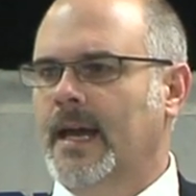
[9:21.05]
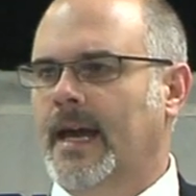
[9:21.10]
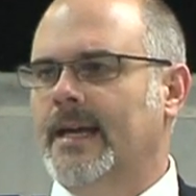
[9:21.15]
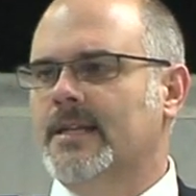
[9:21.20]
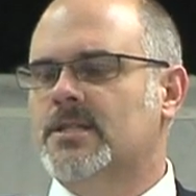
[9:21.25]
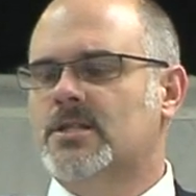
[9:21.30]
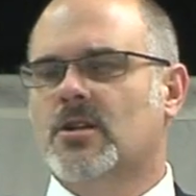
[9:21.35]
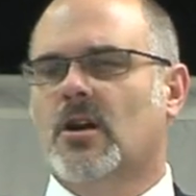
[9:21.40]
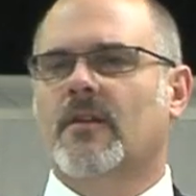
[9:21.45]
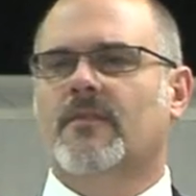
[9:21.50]

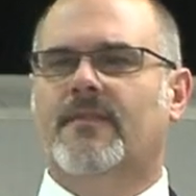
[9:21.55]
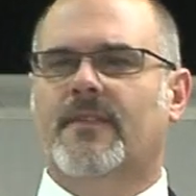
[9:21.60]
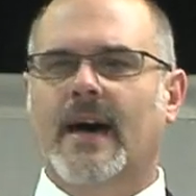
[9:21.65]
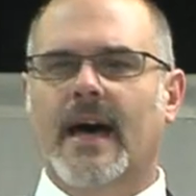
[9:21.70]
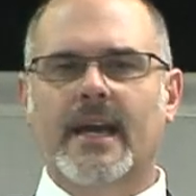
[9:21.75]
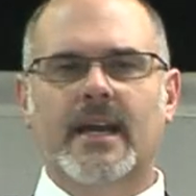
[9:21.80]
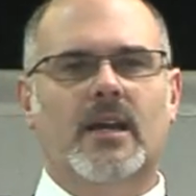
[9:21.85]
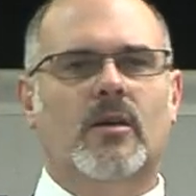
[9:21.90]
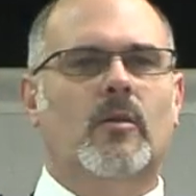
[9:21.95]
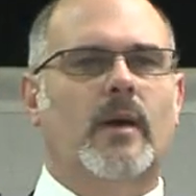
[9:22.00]
and start
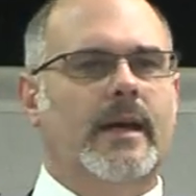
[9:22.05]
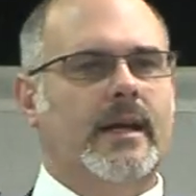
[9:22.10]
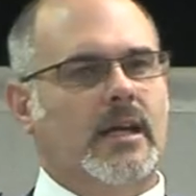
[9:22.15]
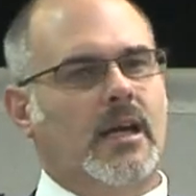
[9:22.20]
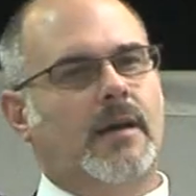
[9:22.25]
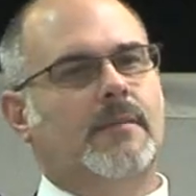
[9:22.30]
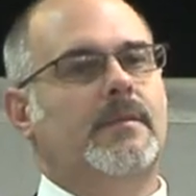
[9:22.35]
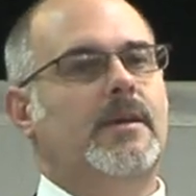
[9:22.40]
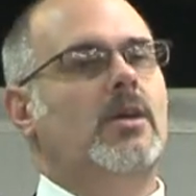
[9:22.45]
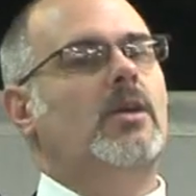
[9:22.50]
finding a way to
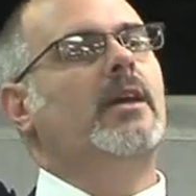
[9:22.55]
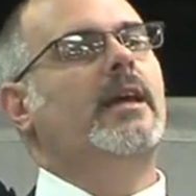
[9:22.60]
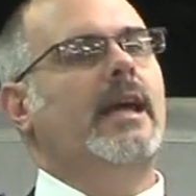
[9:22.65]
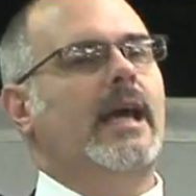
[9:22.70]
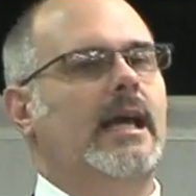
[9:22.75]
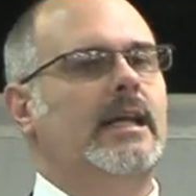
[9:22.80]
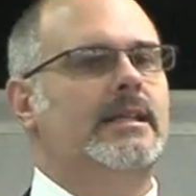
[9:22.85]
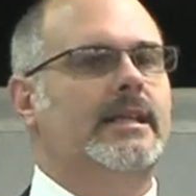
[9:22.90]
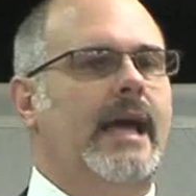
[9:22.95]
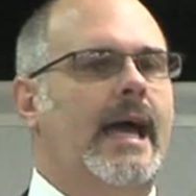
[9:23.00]

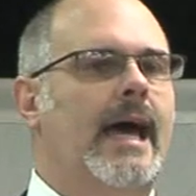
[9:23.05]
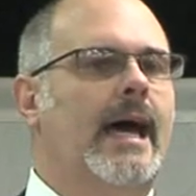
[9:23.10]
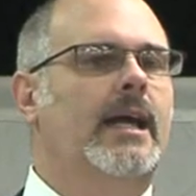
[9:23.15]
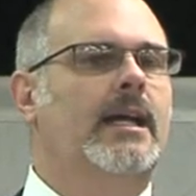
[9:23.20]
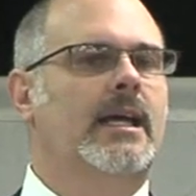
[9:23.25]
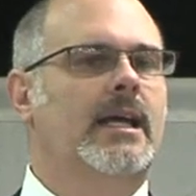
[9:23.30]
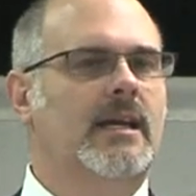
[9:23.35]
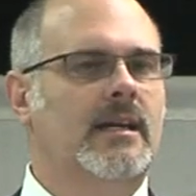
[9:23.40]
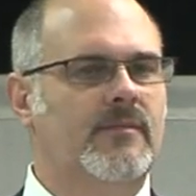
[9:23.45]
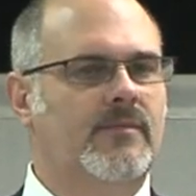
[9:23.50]
communicate
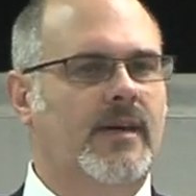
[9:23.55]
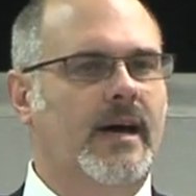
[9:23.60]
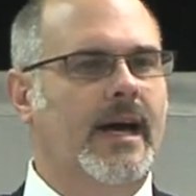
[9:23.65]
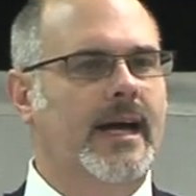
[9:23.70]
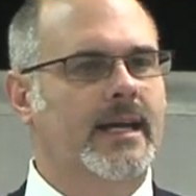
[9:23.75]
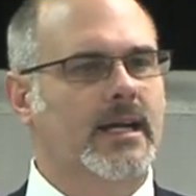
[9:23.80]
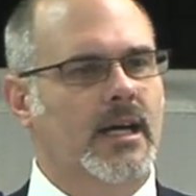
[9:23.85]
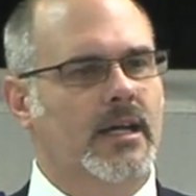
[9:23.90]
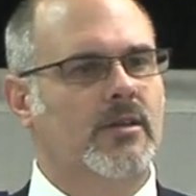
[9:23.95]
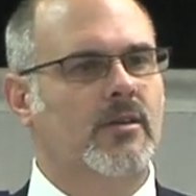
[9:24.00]
that and
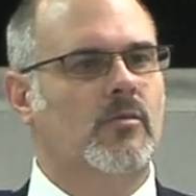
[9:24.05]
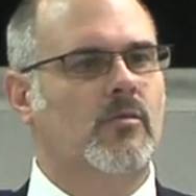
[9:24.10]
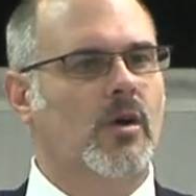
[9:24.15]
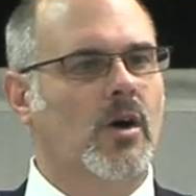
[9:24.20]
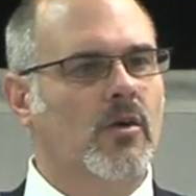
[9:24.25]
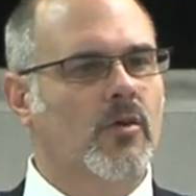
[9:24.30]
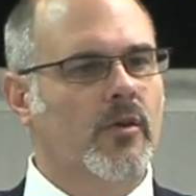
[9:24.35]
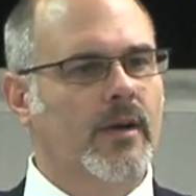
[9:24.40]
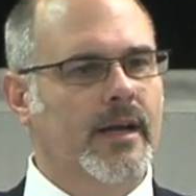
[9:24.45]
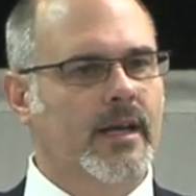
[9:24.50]
invite other
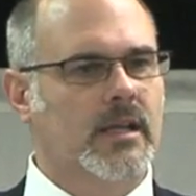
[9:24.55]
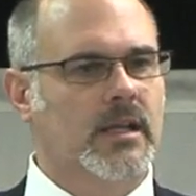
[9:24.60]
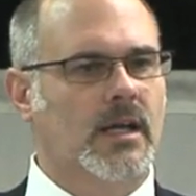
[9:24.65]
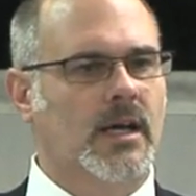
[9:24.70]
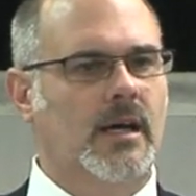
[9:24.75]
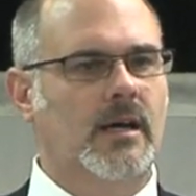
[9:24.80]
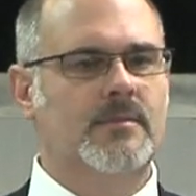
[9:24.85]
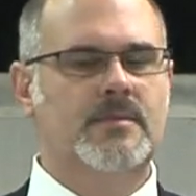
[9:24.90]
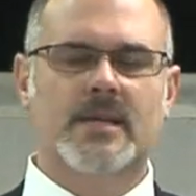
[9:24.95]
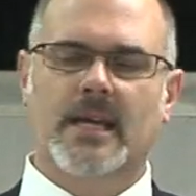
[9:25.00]
Rotary
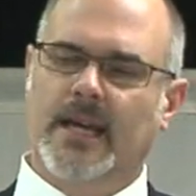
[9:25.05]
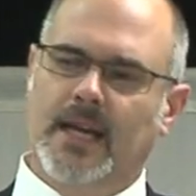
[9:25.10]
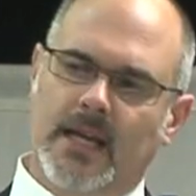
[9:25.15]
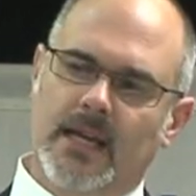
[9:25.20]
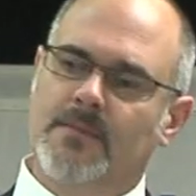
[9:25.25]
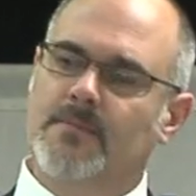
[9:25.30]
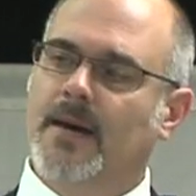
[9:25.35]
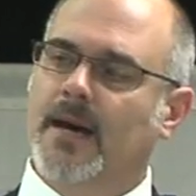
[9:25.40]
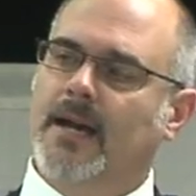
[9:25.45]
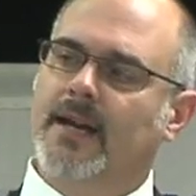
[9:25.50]
clubs and
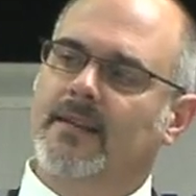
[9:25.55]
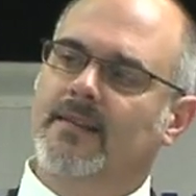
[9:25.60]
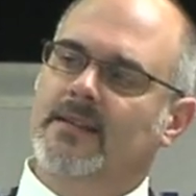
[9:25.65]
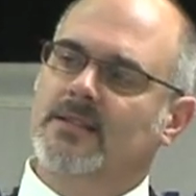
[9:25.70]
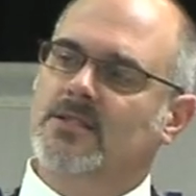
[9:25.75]
anybody